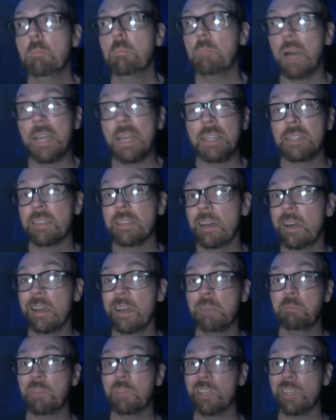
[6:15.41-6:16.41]
by the
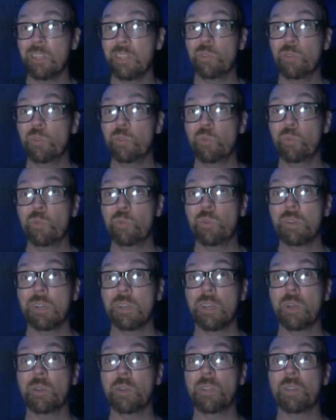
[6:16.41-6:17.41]
time that you
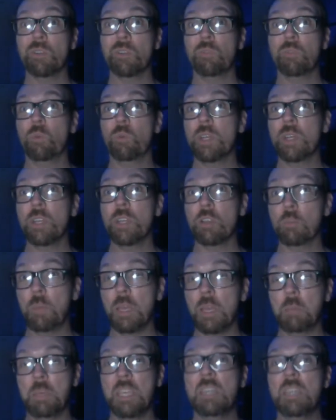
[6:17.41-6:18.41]
go to your 4-year,
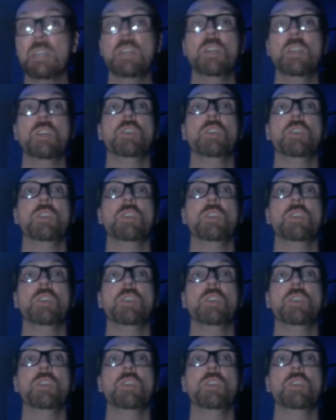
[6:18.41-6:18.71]
maybe